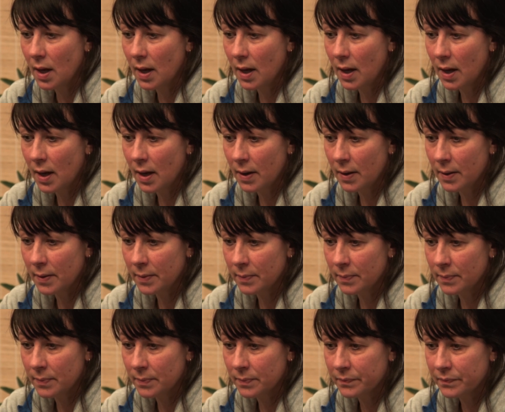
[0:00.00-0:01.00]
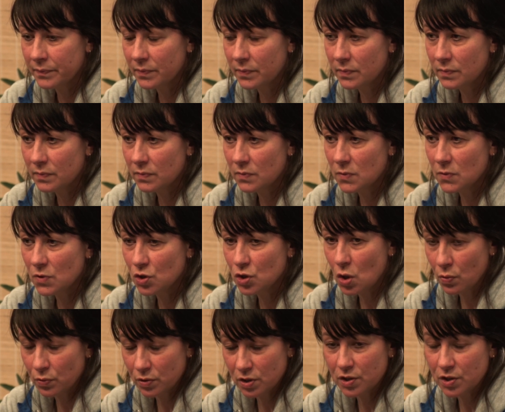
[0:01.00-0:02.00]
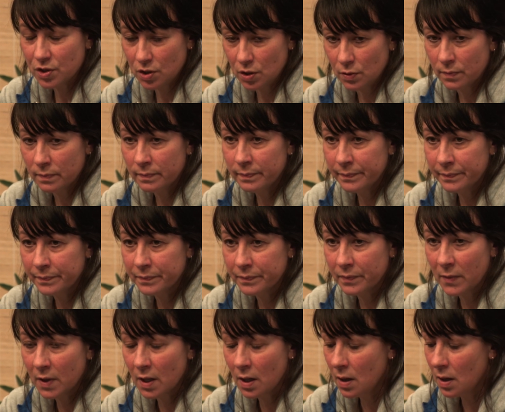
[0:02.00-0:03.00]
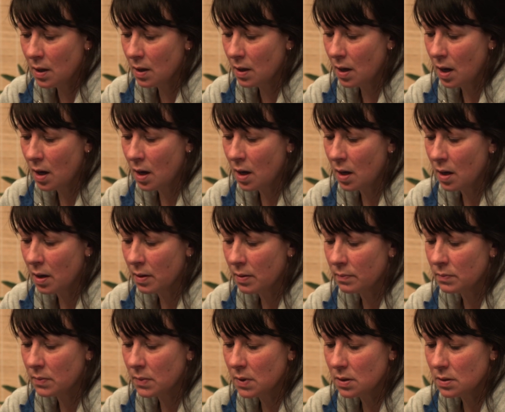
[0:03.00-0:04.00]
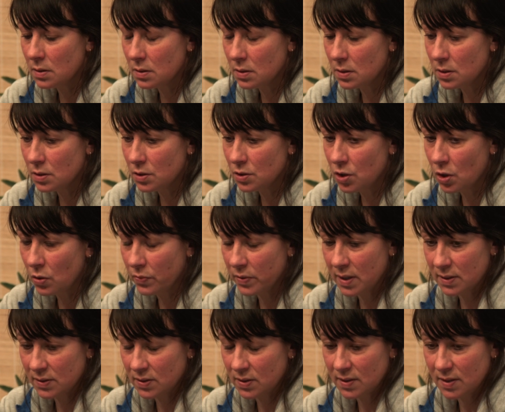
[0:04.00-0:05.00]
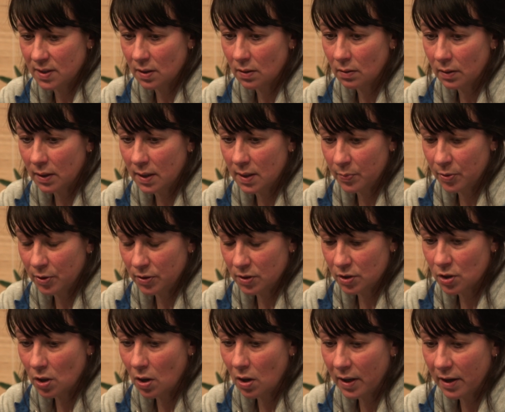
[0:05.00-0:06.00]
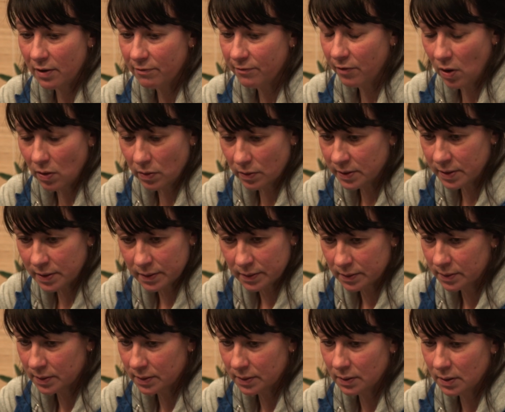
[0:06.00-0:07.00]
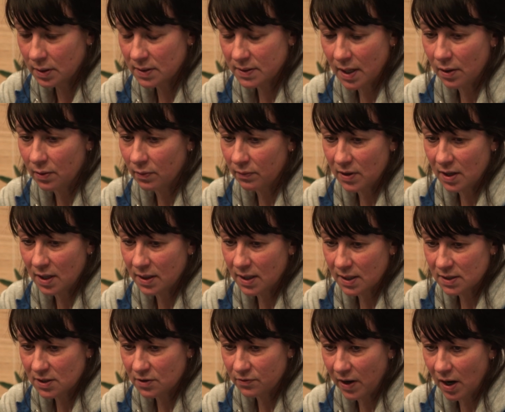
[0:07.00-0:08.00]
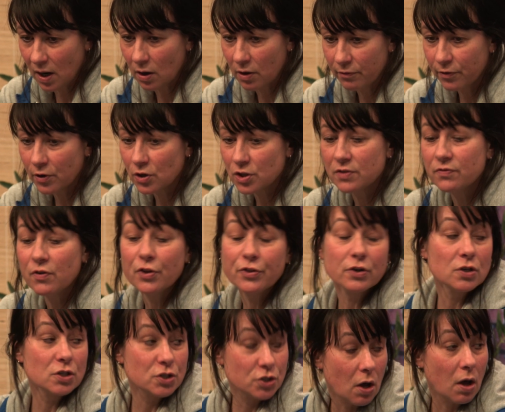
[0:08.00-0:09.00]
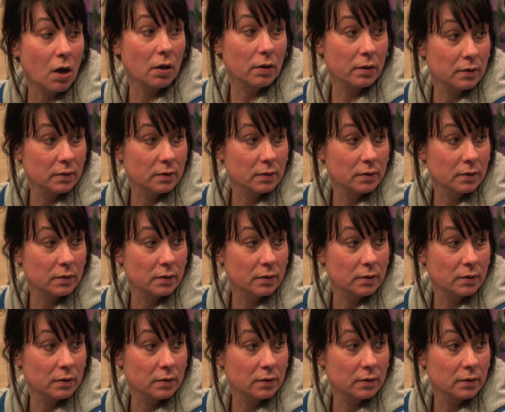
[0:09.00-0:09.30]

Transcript: don't assume, don't necessarily put the dog at fault, because I don't think that's fair. First of all, they're a dog.